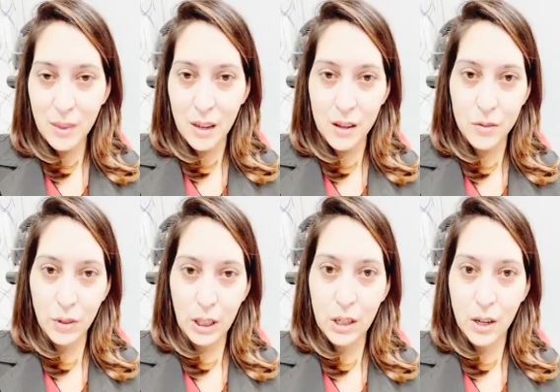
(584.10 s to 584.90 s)
It's
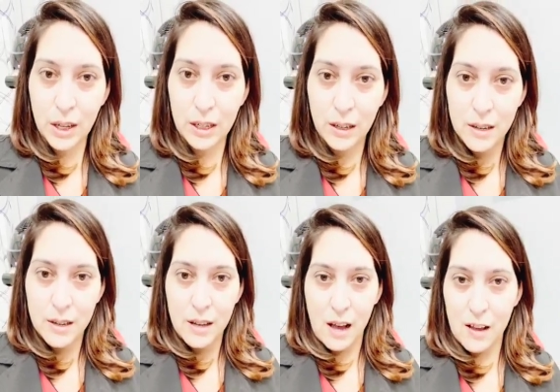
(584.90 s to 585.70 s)
really good.
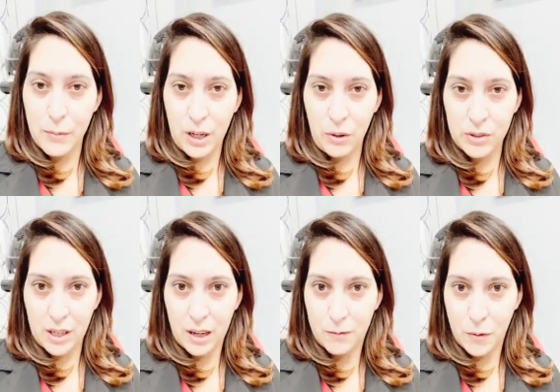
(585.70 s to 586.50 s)
I've been
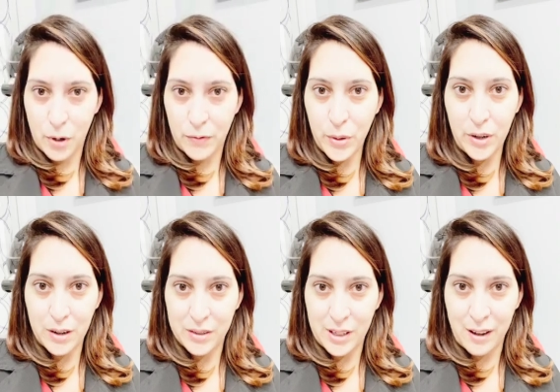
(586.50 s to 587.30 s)
using it for a few
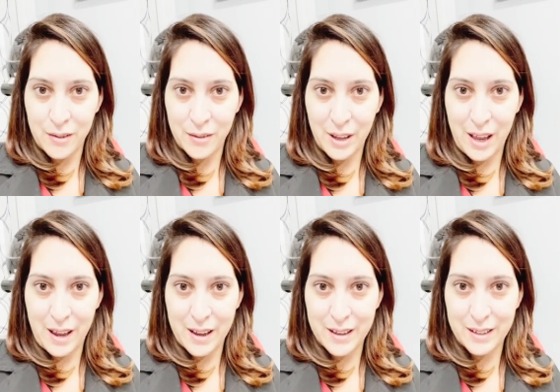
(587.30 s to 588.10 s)
years now,
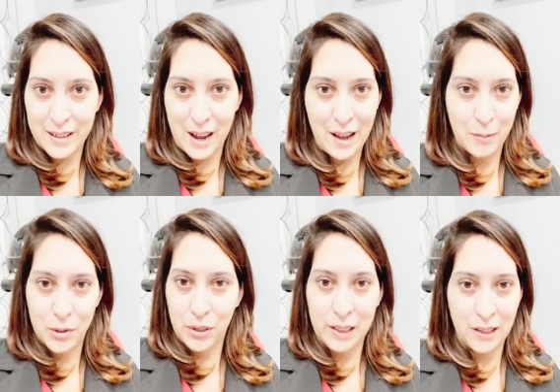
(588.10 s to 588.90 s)
and I
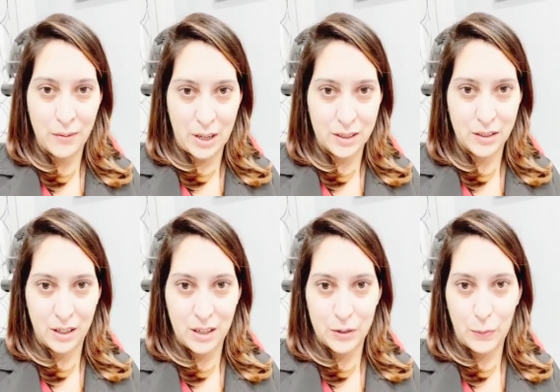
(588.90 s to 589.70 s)
absolutely love it.
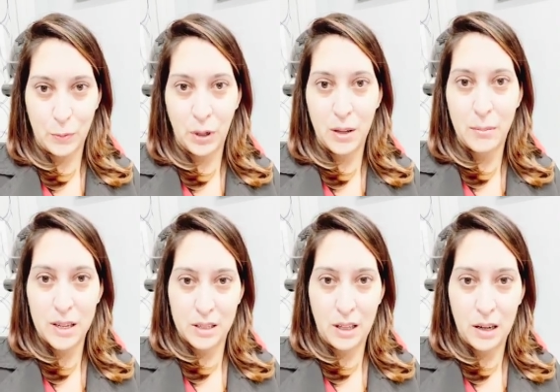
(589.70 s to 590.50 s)
It's been one of the
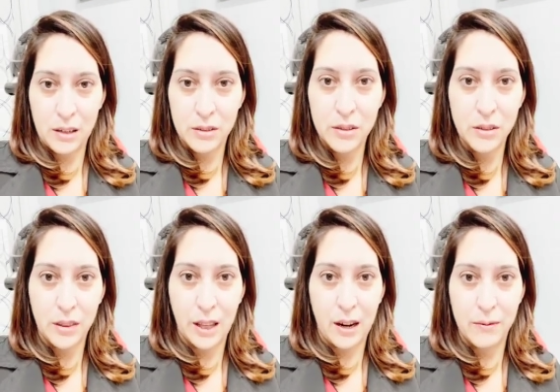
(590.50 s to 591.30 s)
best lines
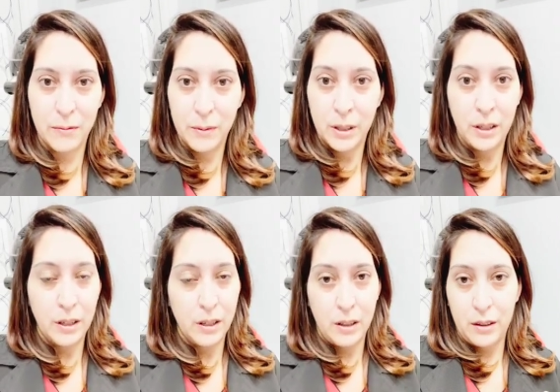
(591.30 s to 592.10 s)
that I've
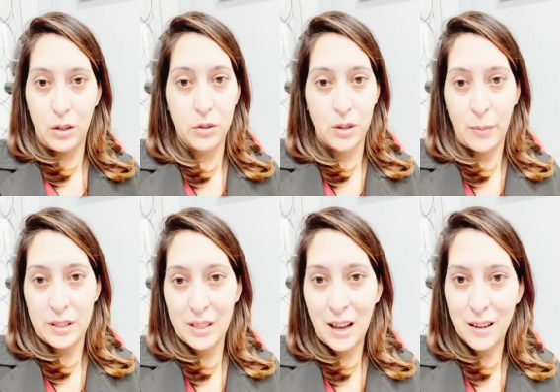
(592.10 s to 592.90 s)
used on
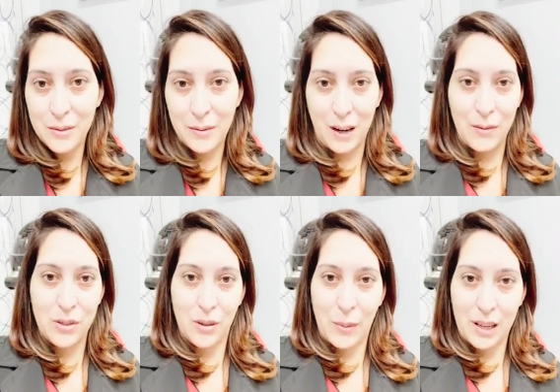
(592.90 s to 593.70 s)
myself and I've
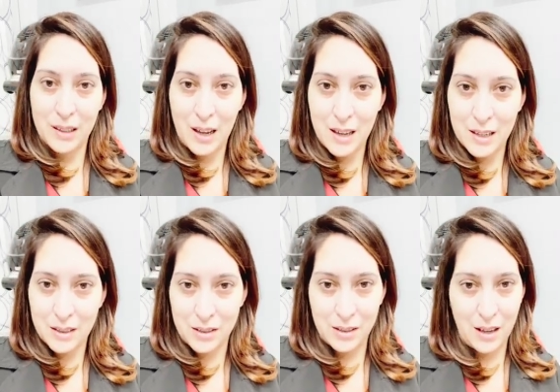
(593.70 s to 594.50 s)
used on my
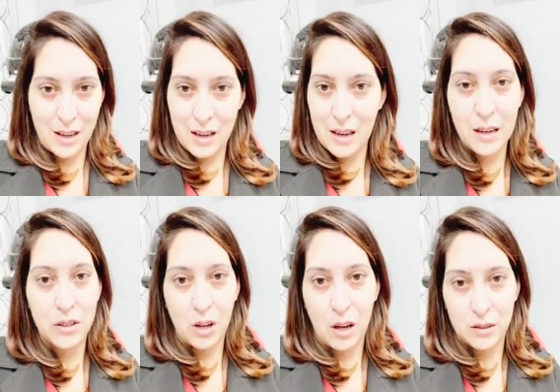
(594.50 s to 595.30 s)
clients. It's
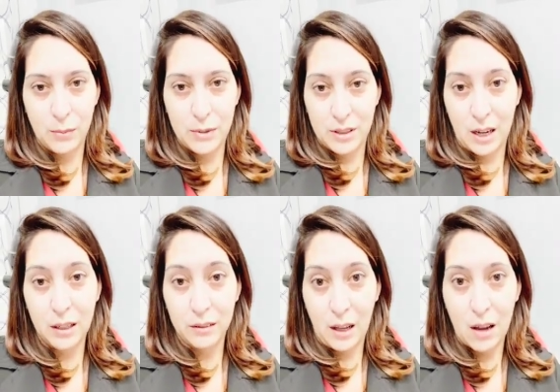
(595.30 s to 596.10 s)
awesome.
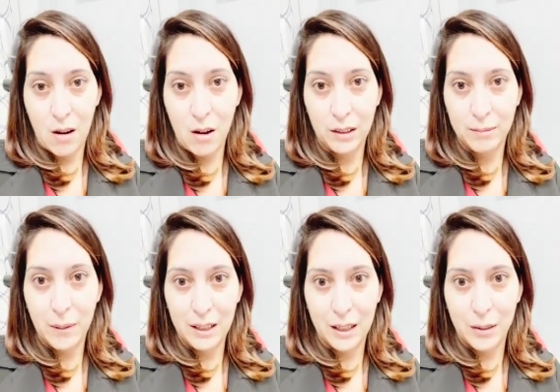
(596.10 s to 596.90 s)
I call it
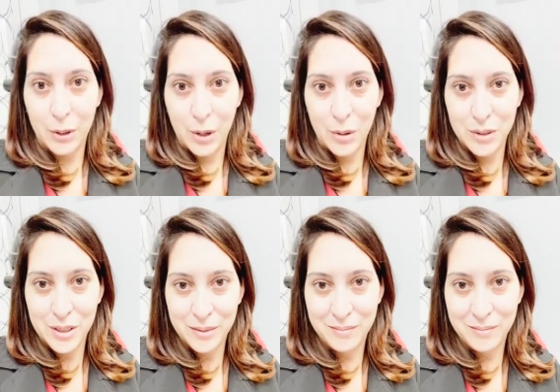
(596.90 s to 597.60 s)
liquid gold.